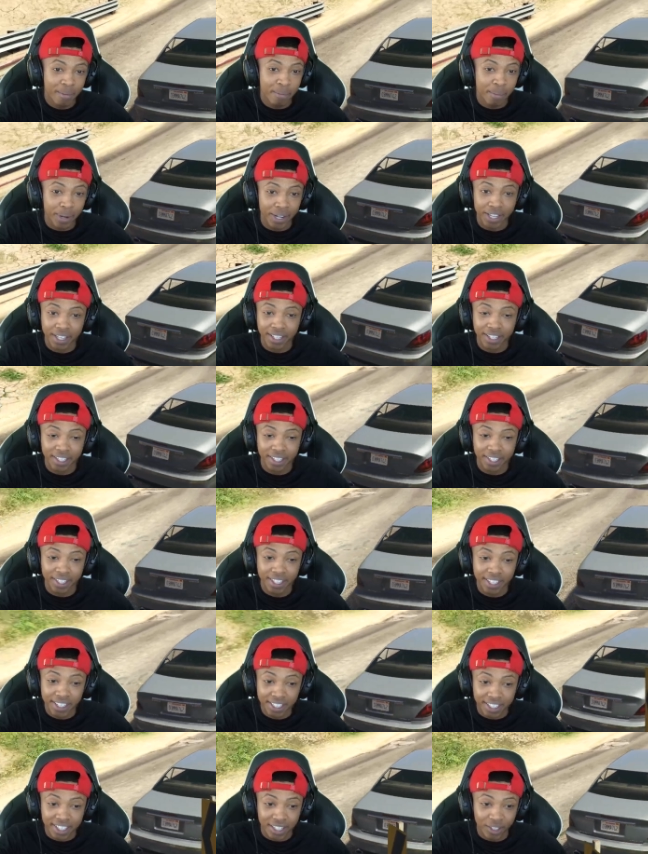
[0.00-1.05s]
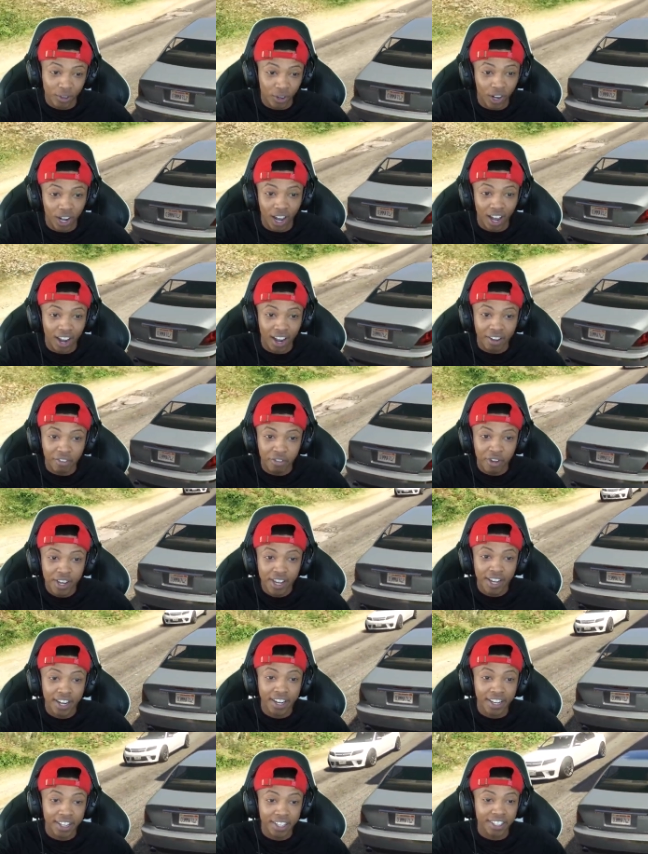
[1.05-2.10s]
But he is still alive,
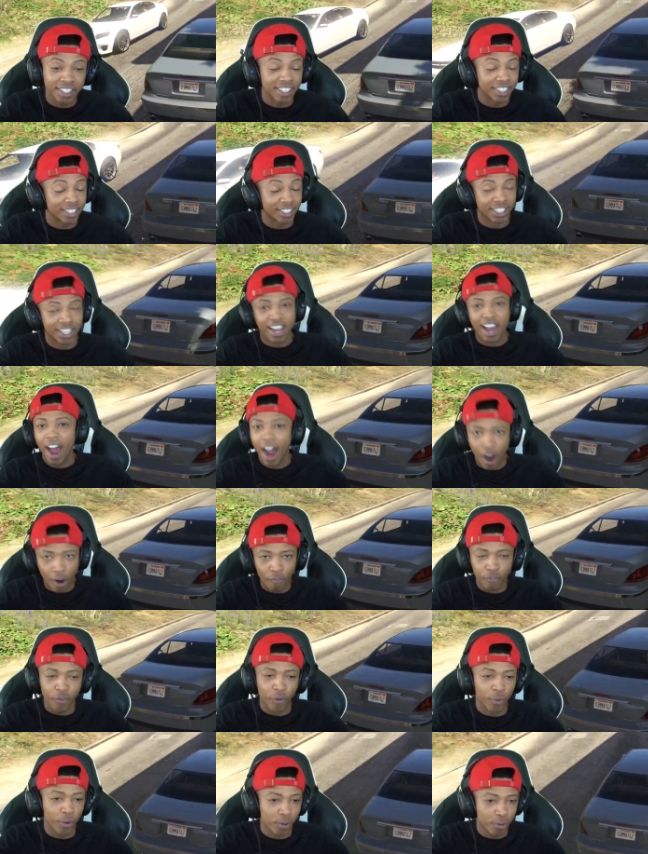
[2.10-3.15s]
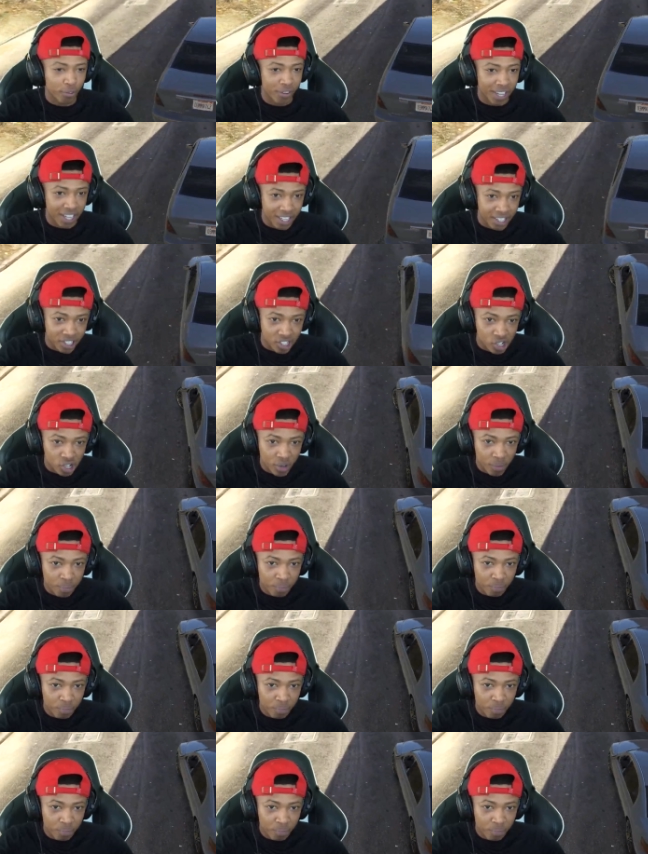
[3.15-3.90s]
and he's out for revenge.